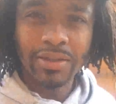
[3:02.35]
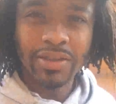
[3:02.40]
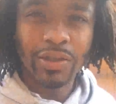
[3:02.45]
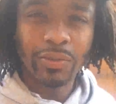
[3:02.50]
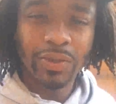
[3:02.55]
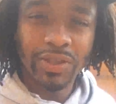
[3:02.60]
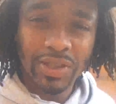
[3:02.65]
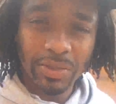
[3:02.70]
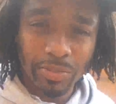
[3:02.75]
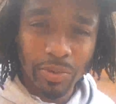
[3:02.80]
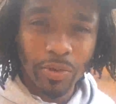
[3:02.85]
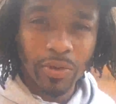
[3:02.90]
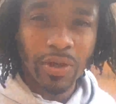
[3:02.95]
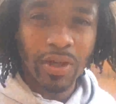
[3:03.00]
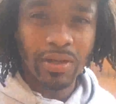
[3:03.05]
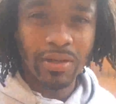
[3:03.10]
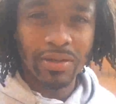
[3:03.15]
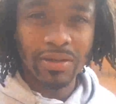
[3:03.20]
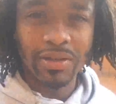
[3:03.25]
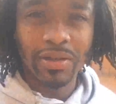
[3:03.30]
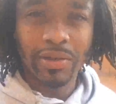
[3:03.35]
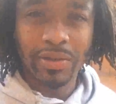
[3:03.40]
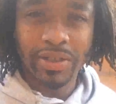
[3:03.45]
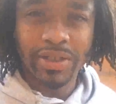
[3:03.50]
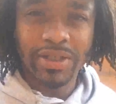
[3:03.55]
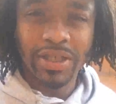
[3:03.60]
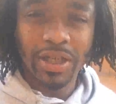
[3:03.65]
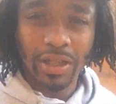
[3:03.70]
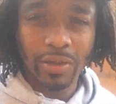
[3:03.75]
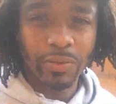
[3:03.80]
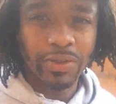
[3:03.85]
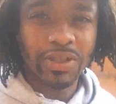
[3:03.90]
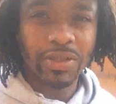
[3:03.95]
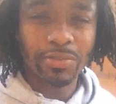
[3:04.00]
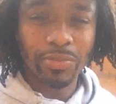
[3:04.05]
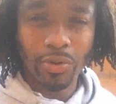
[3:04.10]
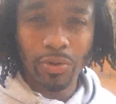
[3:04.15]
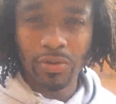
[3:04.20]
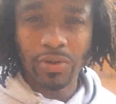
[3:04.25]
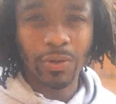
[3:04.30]
So we support it, you know, each other. We
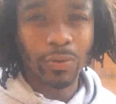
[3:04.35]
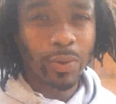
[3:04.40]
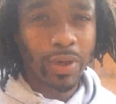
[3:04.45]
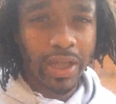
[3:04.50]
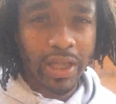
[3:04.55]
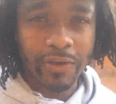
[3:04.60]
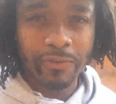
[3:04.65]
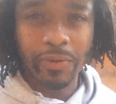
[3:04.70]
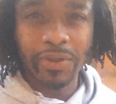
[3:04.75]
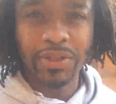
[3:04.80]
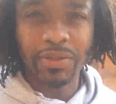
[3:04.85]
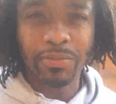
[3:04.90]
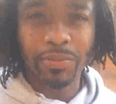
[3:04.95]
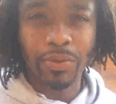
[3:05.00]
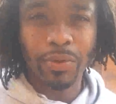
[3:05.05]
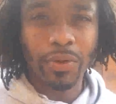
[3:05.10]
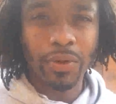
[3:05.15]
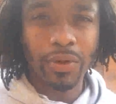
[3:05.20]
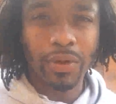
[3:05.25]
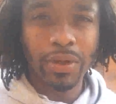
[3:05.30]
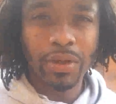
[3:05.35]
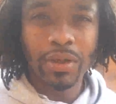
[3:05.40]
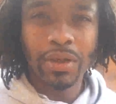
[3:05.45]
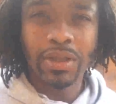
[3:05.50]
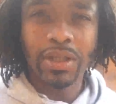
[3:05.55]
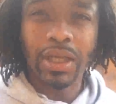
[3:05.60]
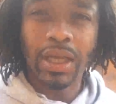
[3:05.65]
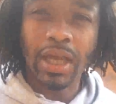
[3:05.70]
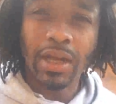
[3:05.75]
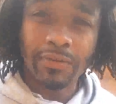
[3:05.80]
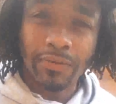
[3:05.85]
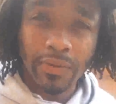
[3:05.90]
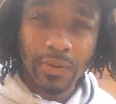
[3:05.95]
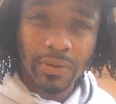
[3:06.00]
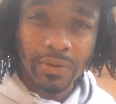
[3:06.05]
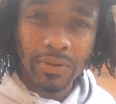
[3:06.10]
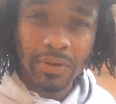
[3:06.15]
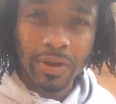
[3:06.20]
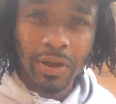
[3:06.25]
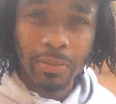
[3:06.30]
support the wave. We support the
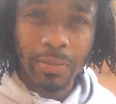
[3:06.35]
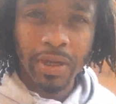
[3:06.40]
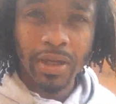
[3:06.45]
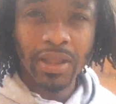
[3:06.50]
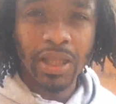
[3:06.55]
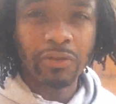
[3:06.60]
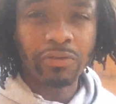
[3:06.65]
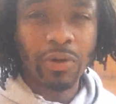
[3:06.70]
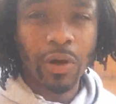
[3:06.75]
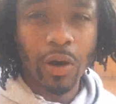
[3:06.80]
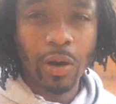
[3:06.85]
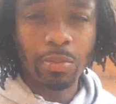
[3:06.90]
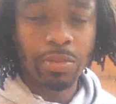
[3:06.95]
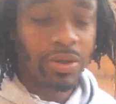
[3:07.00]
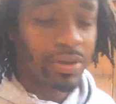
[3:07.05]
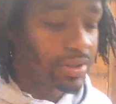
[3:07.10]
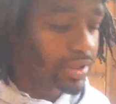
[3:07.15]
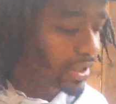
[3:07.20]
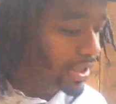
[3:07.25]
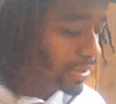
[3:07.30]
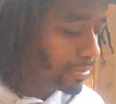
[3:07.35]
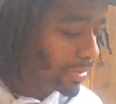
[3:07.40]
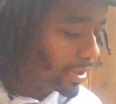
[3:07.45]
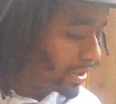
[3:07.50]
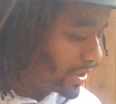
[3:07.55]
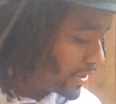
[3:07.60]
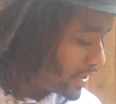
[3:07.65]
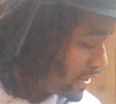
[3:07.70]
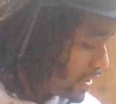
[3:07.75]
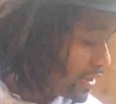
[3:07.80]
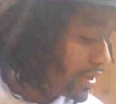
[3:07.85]
effort, you know what I mean, that we're all putting in, man.